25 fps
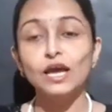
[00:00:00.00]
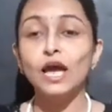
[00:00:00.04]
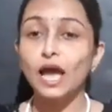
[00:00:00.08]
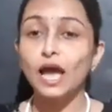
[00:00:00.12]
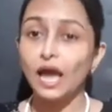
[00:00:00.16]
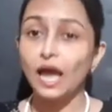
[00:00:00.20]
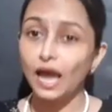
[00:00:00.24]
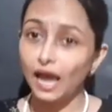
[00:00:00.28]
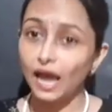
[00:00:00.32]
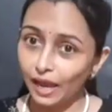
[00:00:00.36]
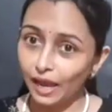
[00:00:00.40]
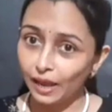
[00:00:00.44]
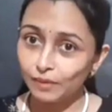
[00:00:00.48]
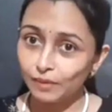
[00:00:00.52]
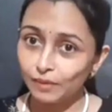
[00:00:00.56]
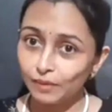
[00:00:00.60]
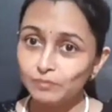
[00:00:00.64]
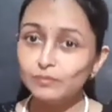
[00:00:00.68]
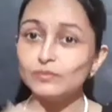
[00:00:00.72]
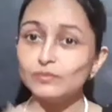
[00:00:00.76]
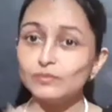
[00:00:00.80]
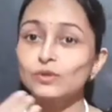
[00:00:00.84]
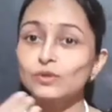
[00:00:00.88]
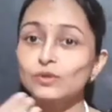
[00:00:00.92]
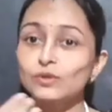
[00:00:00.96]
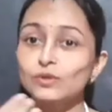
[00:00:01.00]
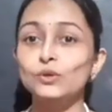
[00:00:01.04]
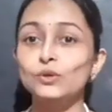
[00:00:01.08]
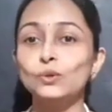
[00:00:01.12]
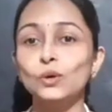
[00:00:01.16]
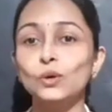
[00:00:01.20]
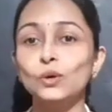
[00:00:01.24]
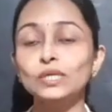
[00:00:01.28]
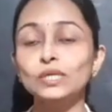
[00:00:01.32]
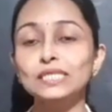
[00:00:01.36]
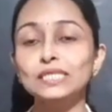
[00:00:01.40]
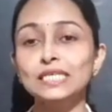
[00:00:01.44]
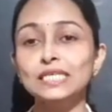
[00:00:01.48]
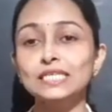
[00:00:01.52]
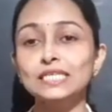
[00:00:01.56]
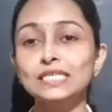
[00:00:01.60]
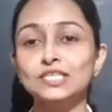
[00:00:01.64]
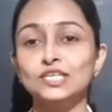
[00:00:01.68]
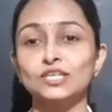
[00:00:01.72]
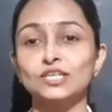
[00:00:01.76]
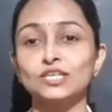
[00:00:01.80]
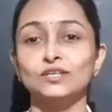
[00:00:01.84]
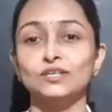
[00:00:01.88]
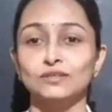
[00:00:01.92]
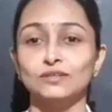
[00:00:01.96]
am your
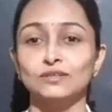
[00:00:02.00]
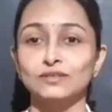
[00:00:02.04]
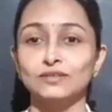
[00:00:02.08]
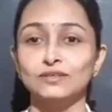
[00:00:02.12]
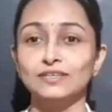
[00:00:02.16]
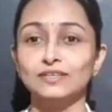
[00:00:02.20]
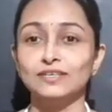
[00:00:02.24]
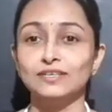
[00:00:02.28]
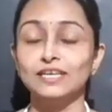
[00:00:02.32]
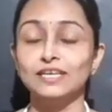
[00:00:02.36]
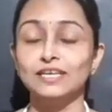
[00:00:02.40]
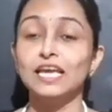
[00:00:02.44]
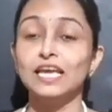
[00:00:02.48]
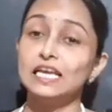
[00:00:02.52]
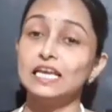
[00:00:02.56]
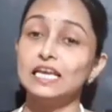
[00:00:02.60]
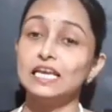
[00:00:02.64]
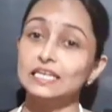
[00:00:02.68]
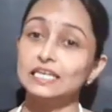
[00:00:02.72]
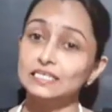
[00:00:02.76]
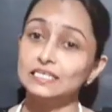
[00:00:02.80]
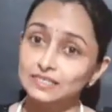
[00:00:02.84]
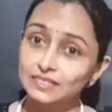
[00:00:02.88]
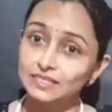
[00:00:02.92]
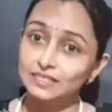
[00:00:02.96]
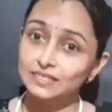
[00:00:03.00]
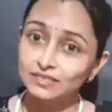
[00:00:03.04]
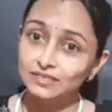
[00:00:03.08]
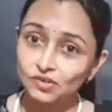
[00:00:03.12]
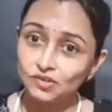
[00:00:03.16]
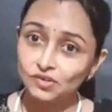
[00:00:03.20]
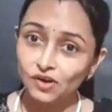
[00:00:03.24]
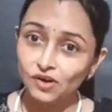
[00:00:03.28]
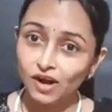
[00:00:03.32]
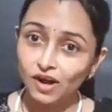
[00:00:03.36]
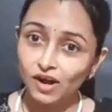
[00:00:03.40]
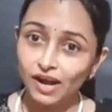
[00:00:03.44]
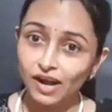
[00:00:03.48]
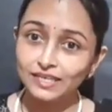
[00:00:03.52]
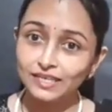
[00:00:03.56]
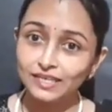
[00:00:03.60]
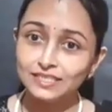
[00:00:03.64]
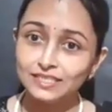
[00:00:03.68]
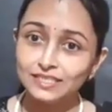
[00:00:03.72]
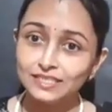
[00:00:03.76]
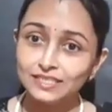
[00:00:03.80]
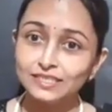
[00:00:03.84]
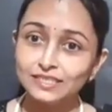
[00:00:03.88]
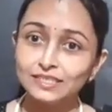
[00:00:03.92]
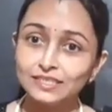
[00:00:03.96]
teacher. Is this right?
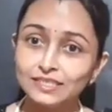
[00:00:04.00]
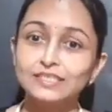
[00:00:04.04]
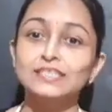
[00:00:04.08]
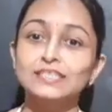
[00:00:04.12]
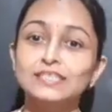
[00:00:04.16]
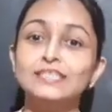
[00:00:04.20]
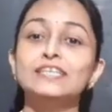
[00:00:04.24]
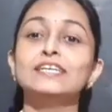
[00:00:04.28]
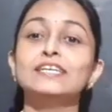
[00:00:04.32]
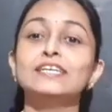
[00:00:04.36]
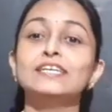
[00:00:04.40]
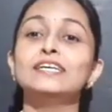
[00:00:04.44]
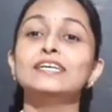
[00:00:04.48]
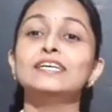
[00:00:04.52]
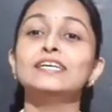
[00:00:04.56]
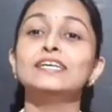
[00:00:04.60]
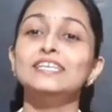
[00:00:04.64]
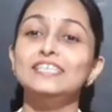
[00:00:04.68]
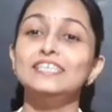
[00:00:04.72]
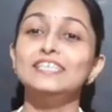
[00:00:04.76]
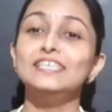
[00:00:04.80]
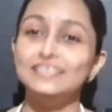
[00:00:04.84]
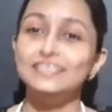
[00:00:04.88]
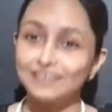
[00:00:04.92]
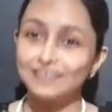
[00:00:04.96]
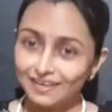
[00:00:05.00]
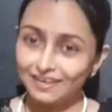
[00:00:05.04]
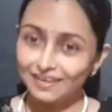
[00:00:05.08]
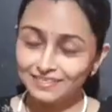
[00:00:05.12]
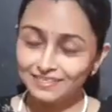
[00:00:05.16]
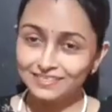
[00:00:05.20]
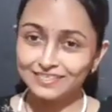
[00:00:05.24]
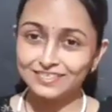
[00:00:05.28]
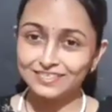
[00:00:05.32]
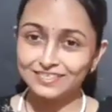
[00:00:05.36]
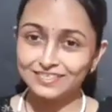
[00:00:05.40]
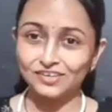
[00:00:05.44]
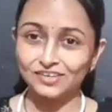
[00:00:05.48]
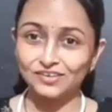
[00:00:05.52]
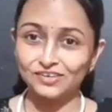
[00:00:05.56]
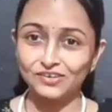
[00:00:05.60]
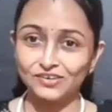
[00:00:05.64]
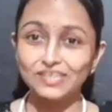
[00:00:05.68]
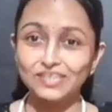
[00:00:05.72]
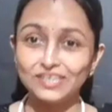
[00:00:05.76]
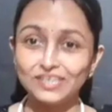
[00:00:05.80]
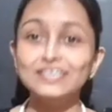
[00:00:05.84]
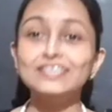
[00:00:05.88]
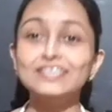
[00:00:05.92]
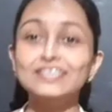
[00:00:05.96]
Yes,
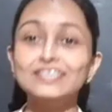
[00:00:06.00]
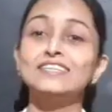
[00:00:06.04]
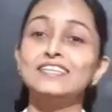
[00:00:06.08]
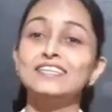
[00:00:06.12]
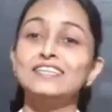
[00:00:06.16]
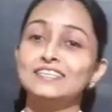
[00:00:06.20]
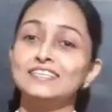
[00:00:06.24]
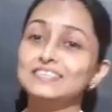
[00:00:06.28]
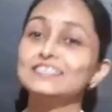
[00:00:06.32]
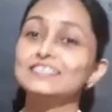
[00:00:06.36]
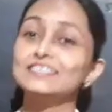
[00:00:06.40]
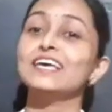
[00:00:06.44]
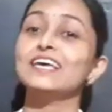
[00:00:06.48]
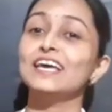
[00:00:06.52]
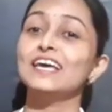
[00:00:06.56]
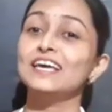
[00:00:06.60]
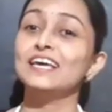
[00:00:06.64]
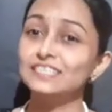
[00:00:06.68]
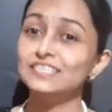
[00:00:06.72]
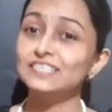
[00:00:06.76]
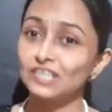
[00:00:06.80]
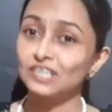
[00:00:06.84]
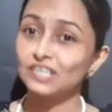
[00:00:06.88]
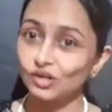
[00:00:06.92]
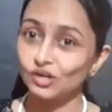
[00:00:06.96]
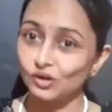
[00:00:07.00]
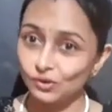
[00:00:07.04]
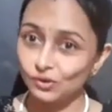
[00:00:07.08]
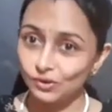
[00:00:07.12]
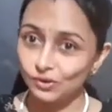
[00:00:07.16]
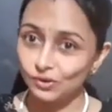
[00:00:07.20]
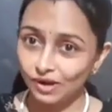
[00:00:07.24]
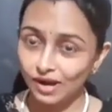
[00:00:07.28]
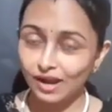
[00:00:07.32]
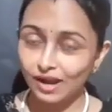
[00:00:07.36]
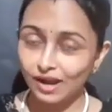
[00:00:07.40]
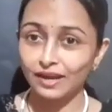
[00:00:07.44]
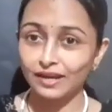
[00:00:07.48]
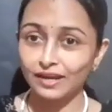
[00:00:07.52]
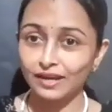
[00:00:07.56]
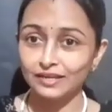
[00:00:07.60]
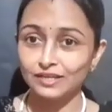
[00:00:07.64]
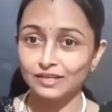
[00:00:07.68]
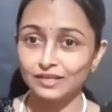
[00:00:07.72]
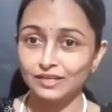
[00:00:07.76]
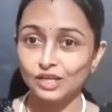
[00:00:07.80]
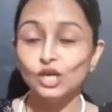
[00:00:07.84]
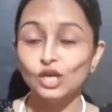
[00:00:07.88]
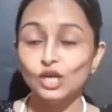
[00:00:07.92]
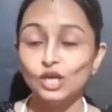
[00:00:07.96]
children, this is right.
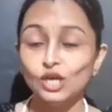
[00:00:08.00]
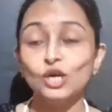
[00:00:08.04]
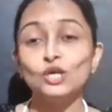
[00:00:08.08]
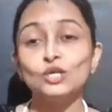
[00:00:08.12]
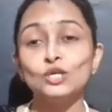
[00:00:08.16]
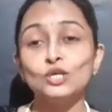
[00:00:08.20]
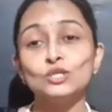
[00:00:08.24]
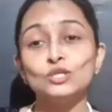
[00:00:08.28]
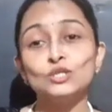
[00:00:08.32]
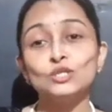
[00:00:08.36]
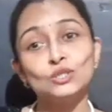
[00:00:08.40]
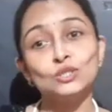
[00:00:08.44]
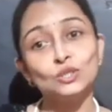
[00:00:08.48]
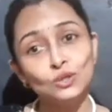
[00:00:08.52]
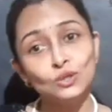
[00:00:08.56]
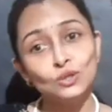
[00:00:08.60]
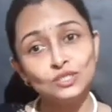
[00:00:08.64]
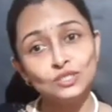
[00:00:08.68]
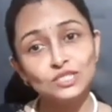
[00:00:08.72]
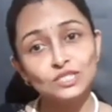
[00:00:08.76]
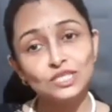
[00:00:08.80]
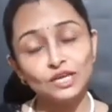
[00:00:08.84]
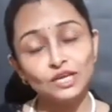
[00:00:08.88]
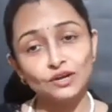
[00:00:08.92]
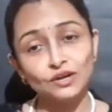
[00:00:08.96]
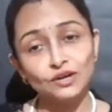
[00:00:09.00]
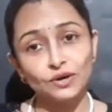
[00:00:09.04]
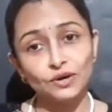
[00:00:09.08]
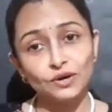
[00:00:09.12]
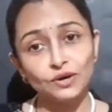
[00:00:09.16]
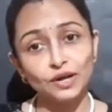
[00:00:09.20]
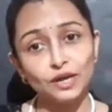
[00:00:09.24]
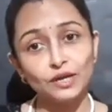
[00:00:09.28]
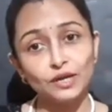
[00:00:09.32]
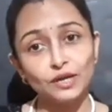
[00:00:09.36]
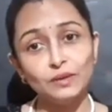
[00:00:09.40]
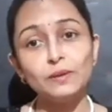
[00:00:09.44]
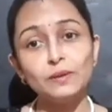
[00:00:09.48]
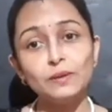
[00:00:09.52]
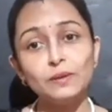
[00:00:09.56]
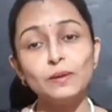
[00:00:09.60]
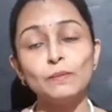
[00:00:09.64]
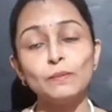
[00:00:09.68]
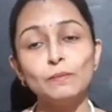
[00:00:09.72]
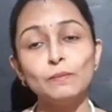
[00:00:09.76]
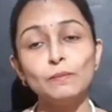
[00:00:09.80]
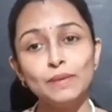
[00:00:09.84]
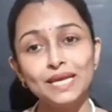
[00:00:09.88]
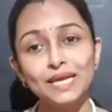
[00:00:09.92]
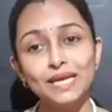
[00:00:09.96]
So children,
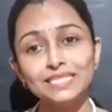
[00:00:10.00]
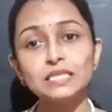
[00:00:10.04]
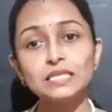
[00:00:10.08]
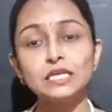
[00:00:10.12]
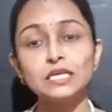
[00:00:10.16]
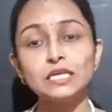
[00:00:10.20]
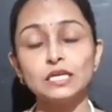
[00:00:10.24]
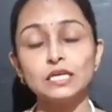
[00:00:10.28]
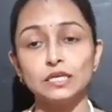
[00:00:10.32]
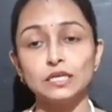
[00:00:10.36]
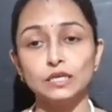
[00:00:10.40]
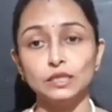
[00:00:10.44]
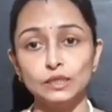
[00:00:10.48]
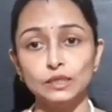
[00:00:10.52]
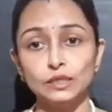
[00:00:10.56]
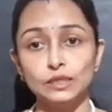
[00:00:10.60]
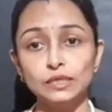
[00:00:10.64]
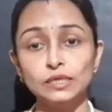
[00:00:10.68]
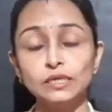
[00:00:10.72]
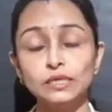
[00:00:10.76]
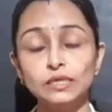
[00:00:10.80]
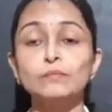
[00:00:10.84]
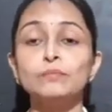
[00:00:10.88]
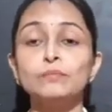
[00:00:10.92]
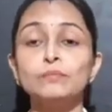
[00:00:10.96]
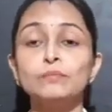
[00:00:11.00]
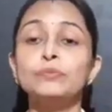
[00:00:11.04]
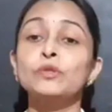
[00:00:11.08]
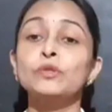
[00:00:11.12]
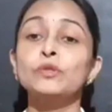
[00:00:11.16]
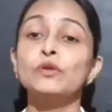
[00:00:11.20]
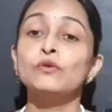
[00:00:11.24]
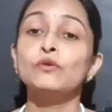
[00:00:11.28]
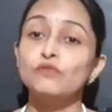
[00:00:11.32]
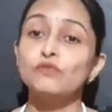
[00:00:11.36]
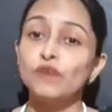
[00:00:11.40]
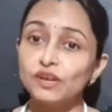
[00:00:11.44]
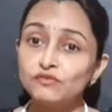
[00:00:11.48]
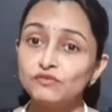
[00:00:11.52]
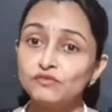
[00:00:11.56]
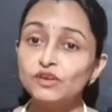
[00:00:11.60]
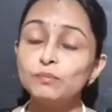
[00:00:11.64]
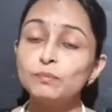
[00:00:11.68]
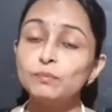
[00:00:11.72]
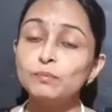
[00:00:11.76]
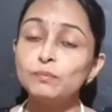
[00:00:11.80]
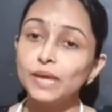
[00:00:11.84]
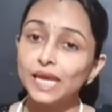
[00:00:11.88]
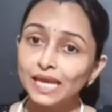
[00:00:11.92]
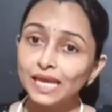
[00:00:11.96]
basically, when we
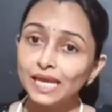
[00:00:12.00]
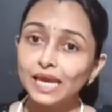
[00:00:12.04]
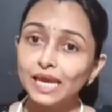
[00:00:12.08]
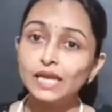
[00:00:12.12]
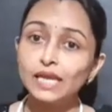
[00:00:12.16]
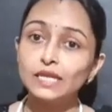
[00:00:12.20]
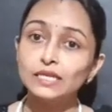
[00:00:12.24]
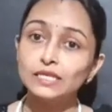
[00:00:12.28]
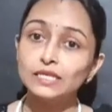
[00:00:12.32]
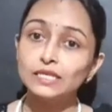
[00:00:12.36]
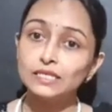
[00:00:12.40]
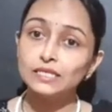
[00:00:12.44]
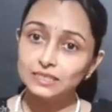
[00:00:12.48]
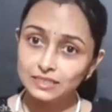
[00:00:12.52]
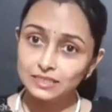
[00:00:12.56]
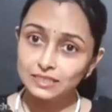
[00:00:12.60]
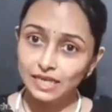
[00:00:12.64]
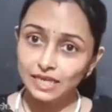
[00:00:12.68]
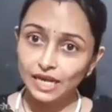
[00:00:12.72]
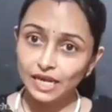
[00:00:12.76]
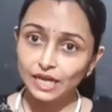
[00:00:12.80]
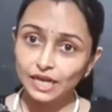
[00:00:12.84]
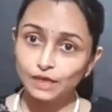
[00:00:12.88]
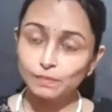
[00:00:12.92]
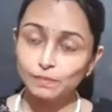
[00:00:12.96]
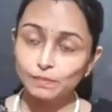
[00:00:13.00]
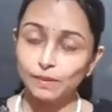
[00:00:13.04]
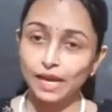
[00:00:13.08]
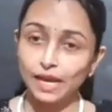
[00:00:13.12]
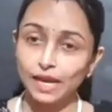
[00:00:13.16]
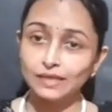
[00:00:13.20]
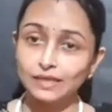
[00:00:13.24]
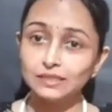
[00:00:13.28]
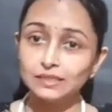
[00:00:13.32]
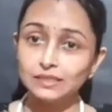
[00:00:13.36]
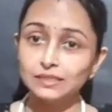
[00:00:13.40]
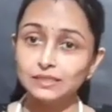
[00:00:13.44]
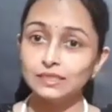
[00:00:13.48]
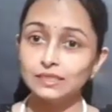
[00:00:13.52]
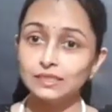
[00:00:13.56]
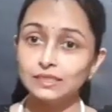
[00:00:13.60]
make any statement,